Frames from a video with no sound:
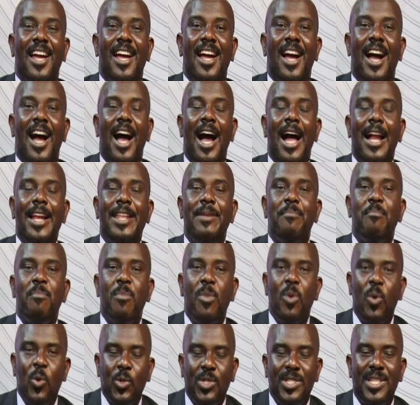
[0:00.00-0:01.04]
Ali
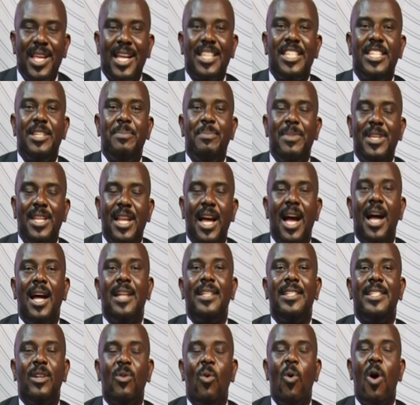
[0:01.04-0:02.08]
Musa
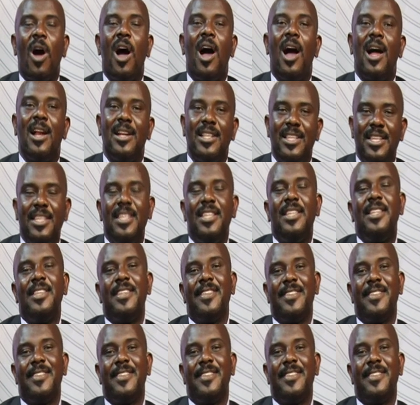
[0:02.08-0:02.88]
Kimirante wali.